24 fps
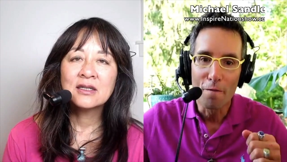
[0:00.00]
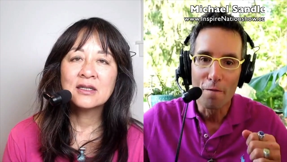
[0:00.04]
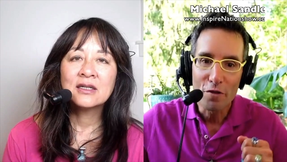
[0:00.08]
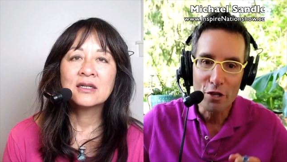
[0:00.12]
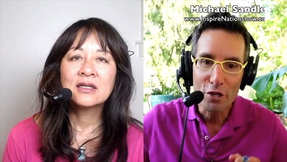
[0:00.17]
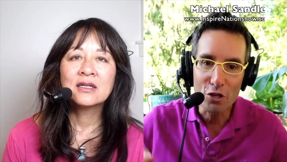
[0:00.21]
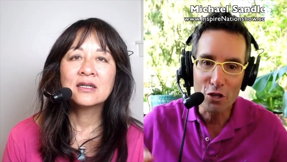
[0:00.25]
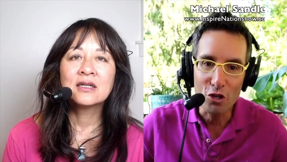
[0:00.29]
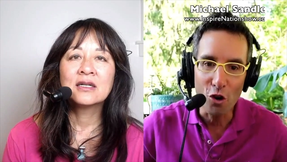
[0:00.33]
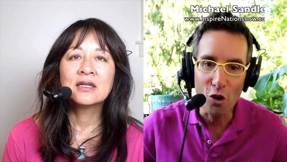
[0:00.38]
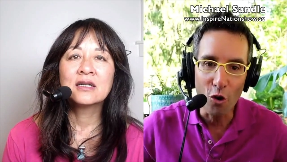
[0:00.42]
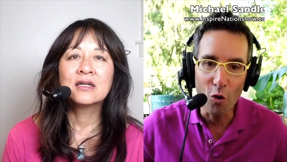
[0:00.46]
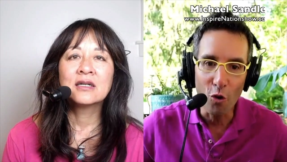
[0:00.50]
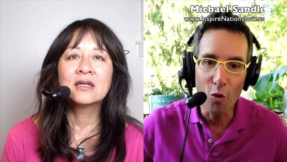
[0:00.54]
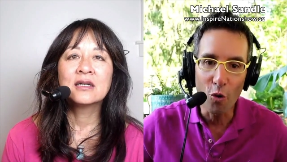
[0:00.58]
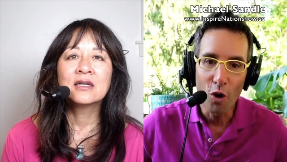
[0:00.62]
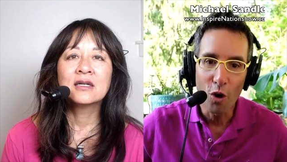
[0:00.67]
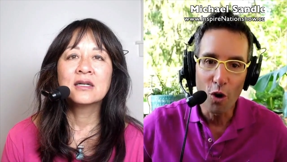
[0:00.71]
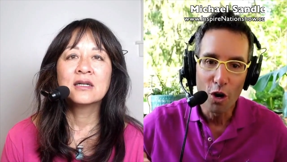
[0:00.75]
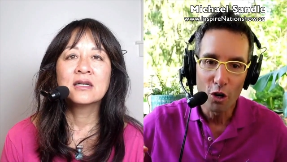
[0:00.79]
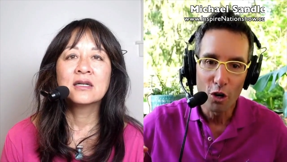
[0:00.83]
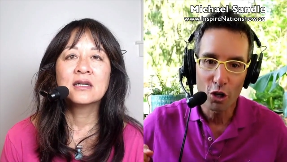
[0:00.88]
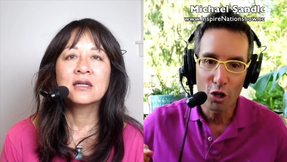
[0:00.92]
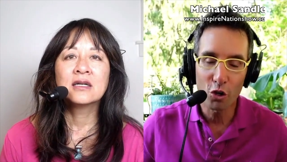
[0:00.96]
Speaker 1: so
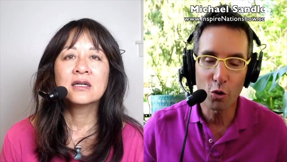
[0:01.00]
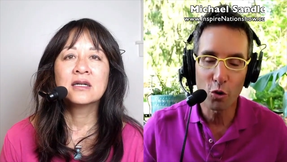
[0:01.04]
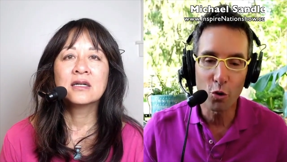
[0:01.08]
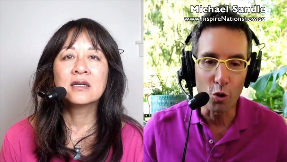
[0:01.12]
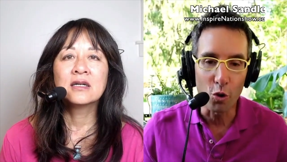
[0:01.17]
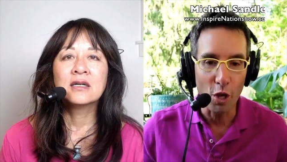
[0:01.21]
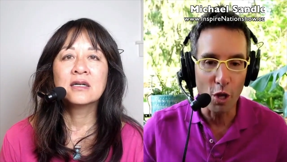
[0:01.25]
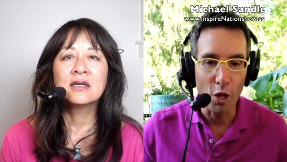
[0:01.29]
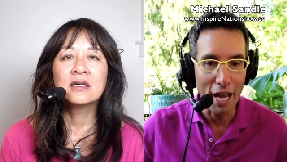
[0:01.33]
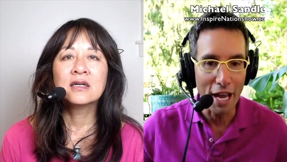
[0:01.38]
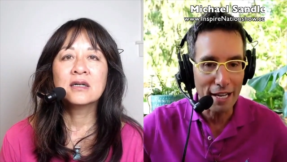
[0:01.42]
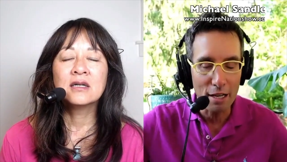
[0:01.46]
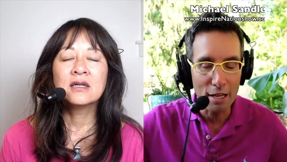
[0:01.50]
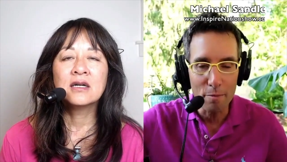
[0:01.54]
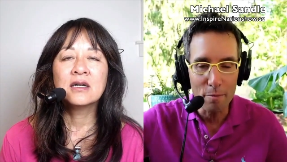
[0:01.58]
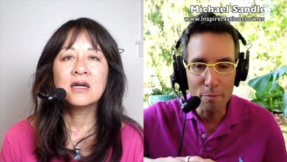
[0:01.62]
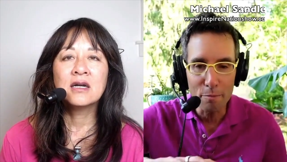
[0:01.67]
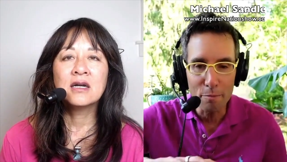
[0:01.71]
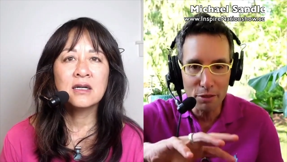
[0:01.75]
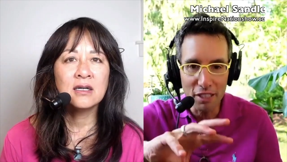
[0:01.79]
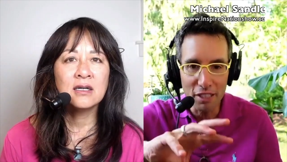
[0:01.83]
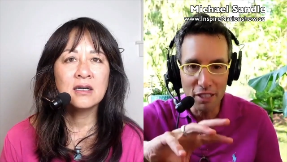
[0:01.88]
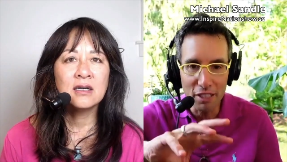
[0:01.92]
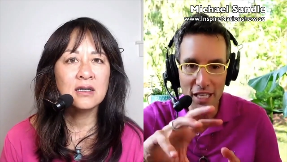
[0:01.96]
cool. A
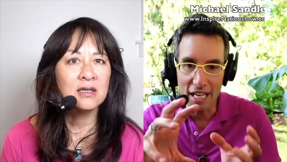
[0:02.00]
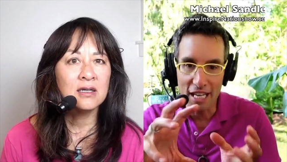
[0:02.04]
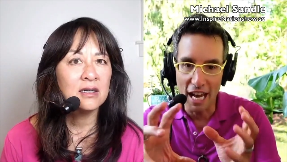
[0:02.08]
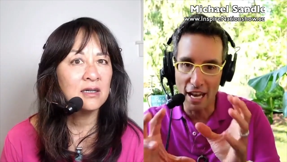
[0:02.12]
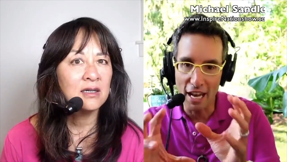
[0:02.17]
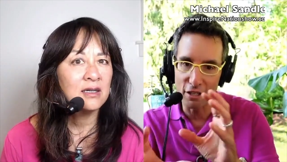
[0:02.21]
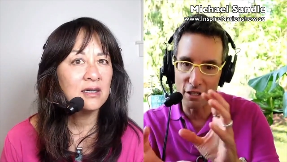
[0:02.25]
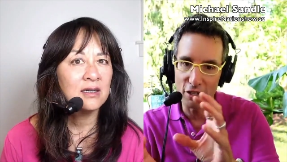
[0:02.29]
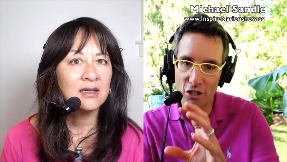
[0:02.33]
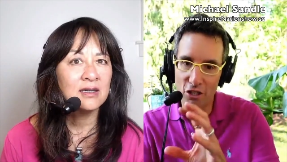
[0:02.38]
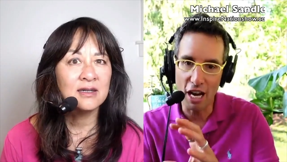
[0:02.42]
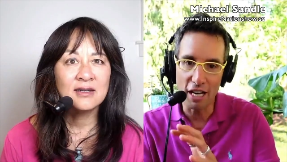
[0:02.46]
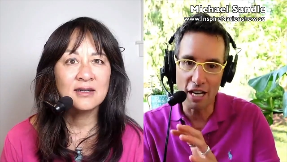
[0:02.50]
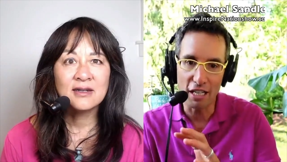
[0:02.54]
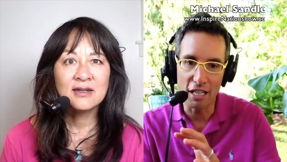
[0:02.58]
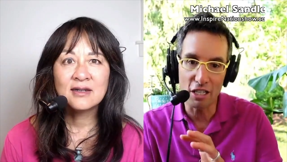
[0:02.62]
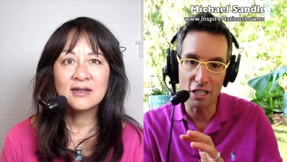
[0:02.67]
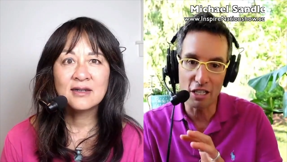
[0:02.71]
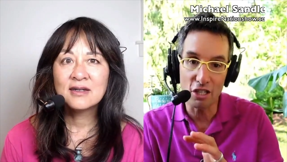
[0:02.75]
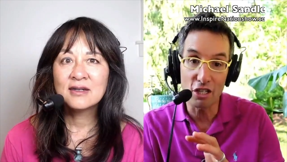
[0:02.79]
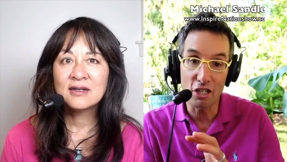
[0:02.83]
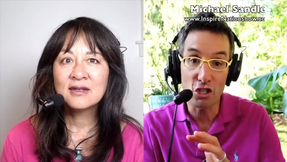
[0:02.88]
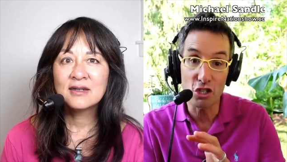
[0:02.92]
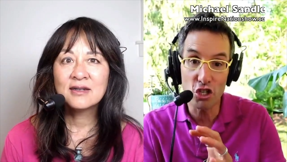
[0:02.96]
complete energetic
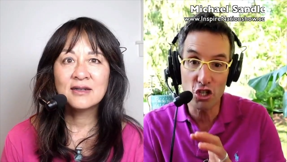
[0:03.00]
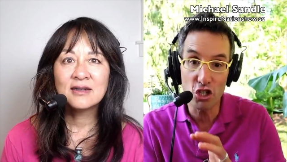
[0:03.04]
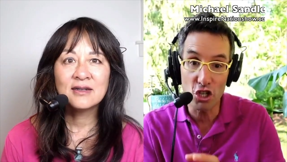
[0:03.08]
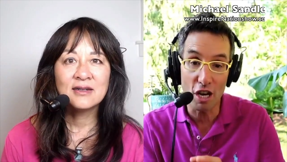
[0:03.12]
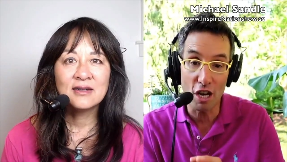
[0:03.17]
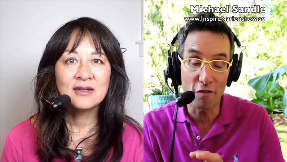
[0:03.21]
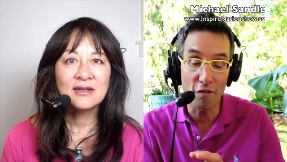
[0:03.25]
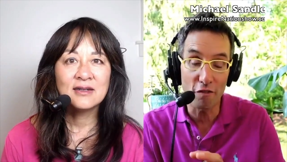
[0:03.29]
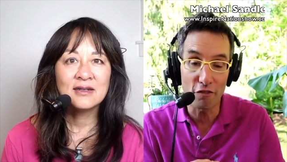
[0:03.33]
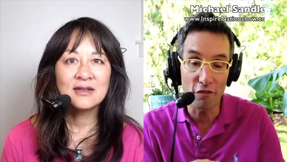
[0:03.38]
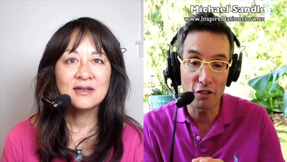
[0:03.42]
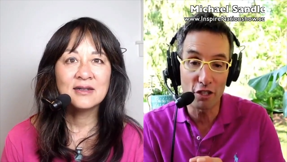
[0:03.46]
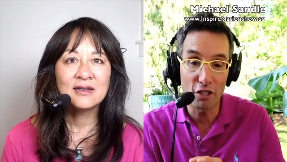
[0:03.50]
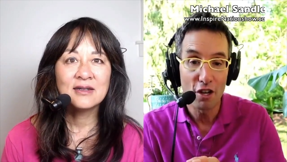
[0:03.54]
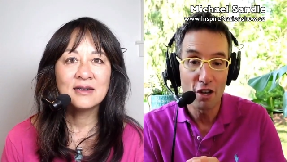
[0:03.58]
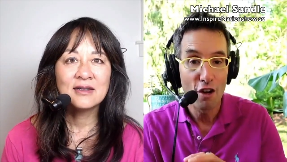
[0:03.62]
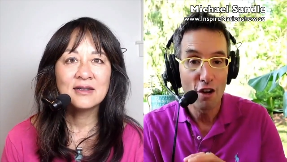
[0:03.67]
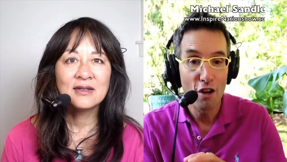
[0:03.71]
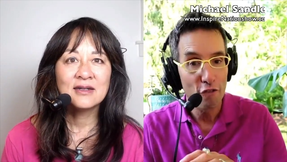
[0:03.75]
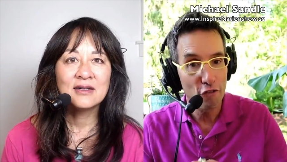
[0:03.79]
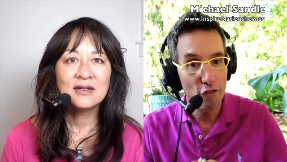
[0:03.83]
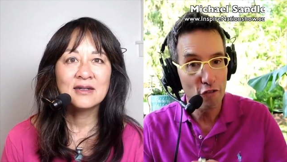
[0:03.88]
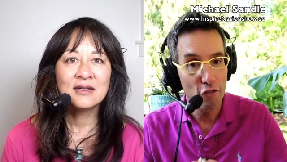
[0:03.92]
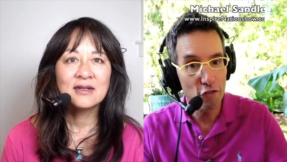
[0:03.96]
shift
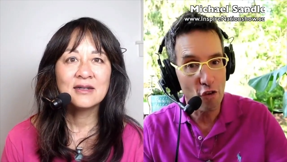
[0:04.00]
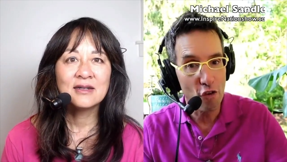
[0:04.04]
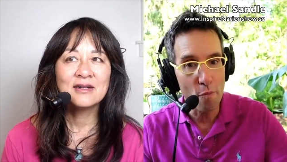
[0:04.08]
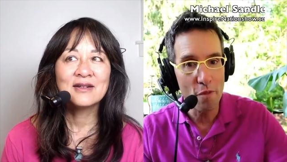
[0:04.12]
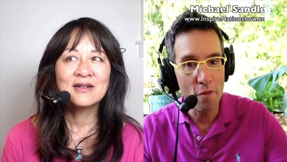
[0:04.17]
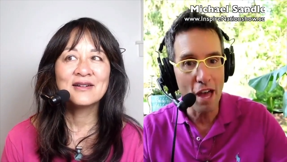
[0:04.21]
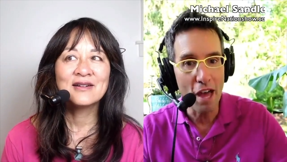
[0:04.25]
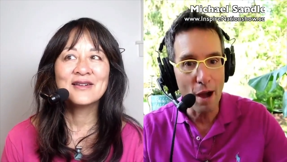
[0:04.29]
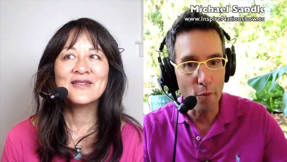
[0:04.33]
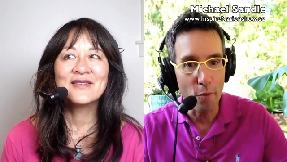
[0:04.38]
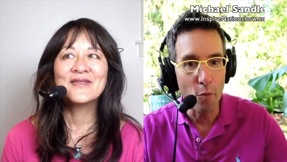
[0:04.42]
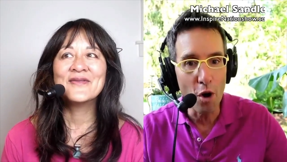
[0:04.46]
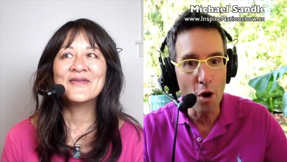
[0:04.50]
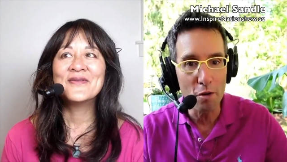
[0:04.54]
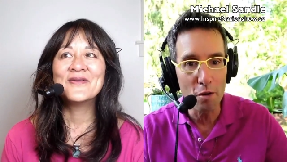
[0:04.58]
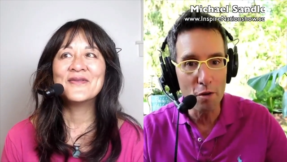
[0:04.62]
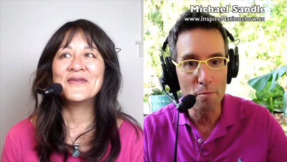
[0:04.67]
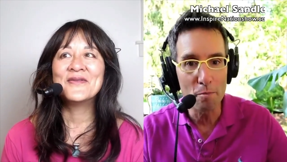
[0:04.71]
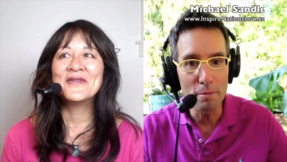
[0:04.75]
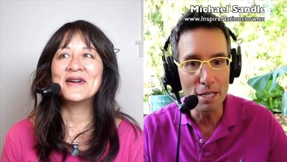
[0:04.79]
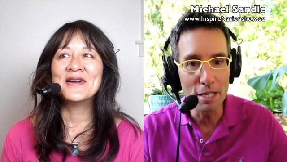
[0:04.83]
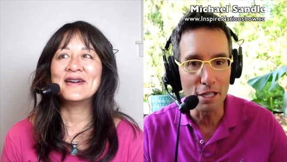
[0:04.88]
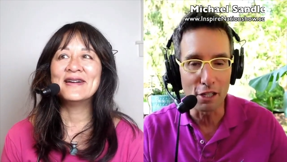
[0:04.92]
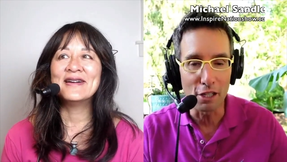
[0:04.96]
from that one meal.
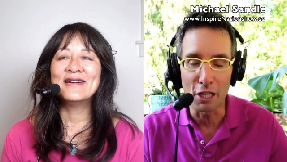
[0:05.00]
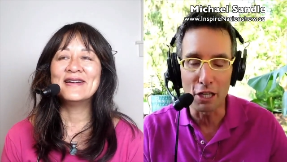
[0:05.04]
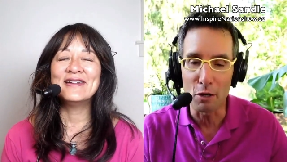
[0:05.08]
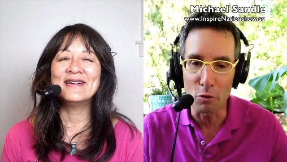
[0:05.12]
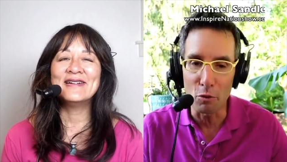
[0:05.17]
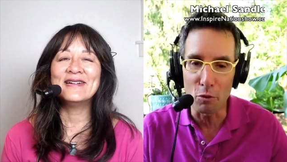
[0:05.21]
Wow. It